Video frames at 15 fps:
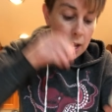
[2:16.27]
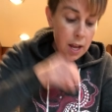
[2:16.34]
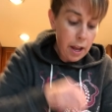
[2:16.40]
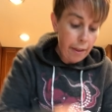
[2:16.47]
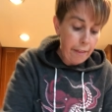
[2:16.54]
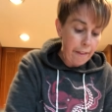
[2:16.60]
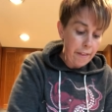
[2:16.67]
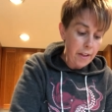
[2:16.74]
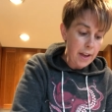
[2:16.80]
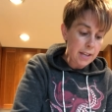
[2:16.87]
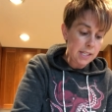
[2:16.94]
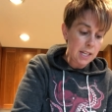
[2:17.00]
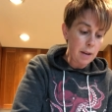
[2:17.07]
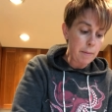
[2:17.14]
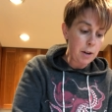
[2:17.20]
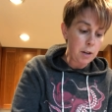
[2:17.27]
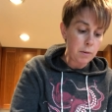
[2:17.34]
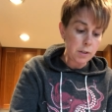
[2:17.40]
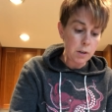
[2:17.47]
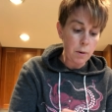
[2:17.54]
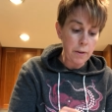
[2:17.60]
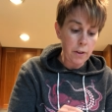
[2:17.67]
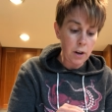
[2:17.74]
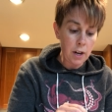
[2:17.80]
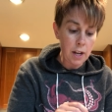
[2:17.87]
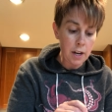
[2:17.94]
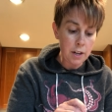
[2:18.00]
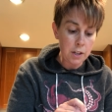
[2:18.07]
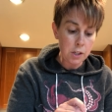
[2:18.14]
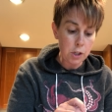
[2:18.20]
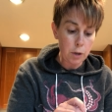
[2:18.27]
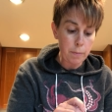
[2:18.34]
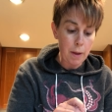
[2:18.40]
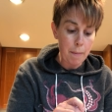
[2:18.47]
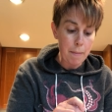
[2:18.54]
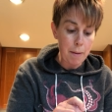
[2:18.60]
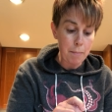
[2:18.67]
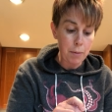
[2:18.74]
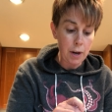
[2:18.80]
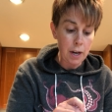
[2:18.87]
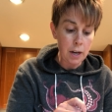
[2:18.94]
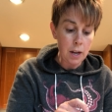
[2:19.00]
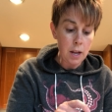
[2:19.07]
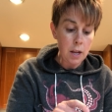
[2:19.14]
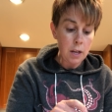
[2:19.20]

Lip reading: And then the last thing I'm gonna do is go in there and kind of disturb that membrane.